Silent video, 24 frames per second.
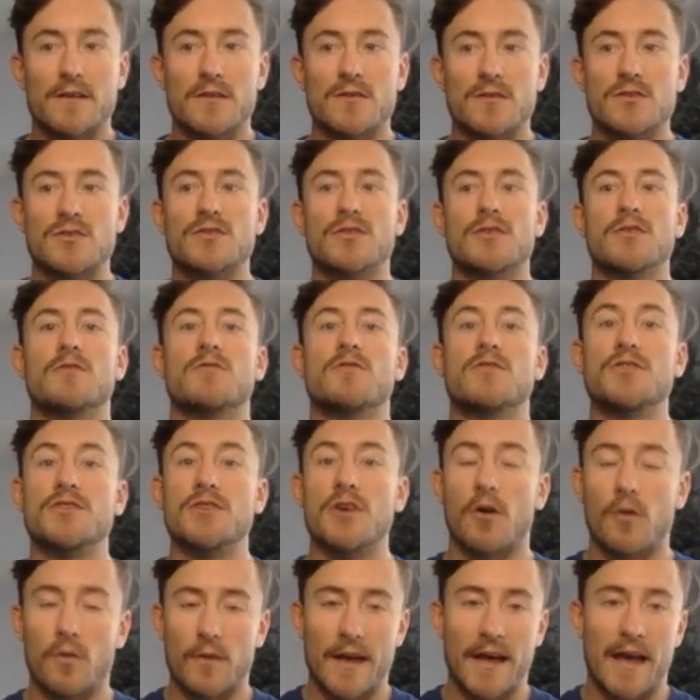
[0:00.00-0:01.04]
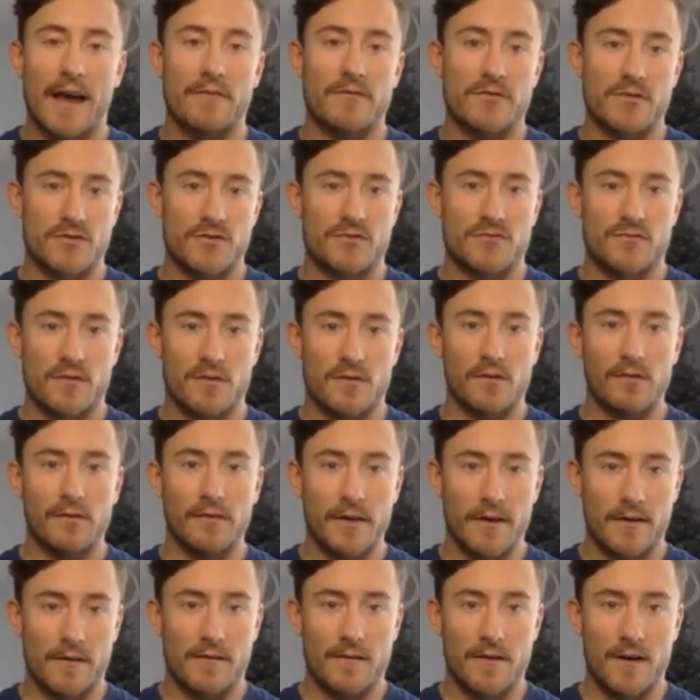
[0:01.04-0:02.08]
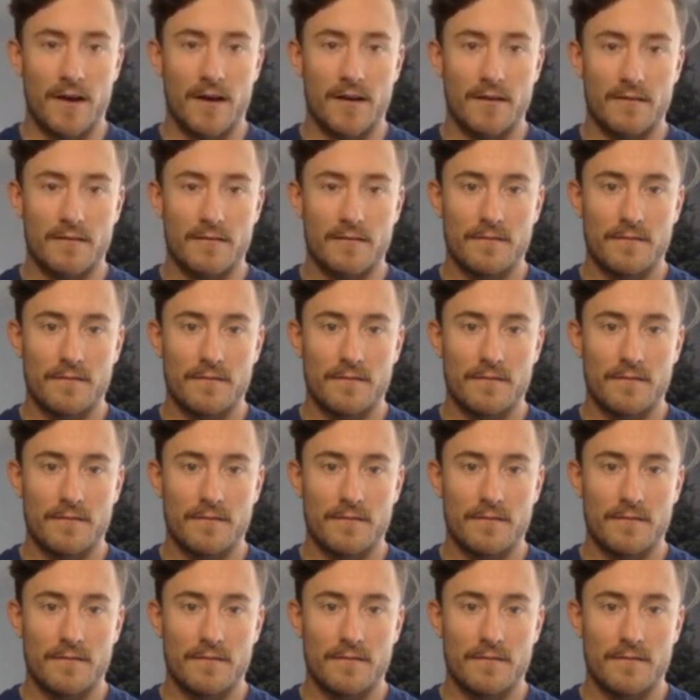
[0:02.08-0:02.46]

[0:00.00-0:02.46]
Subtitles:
so you don't have to struggle later on.